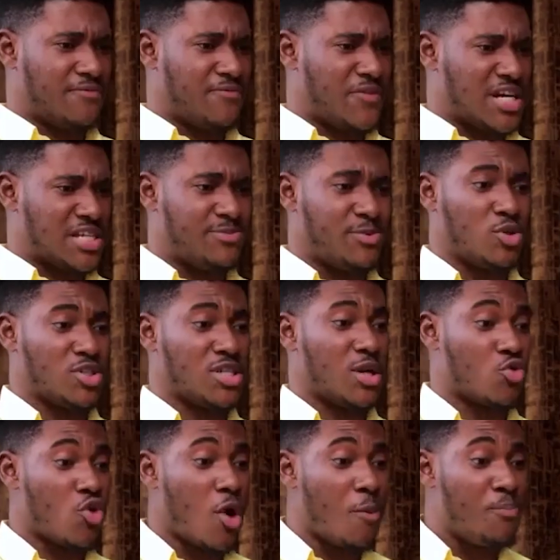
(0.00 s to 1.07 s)
made it
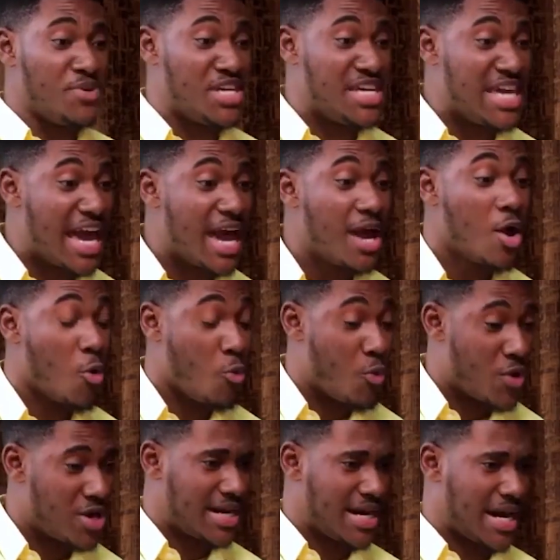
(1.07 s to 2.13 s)
clear that I wasn't in
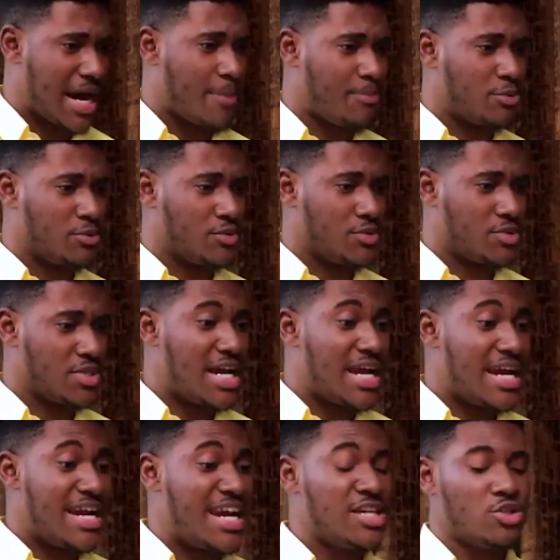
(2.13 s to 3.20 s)
competition with her,
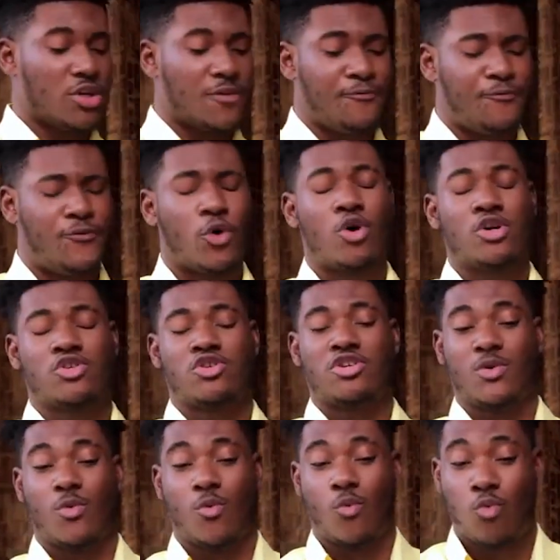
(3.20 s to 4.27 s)
so she could
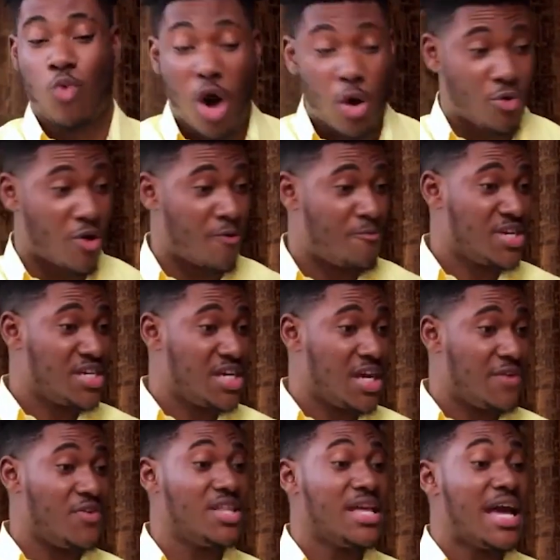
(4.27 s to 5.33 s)
sleep well at night.
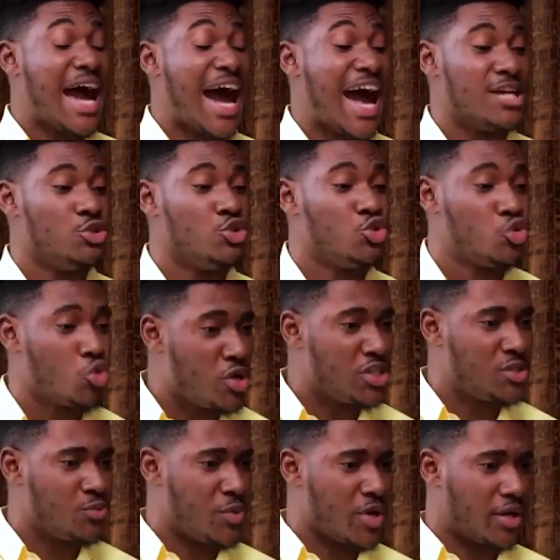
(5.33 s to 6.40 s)
She was left
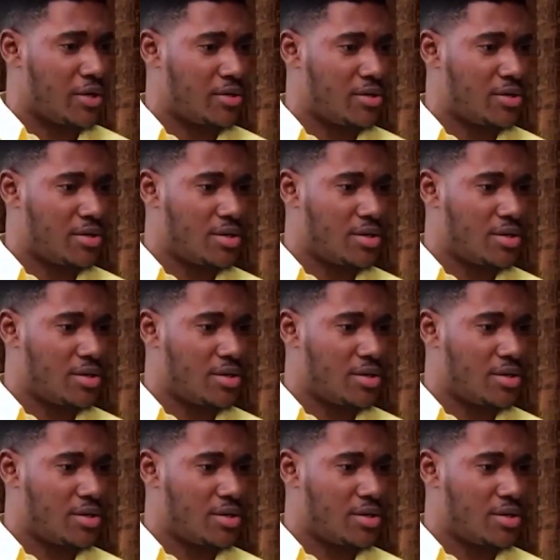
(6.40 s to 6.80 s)
shocked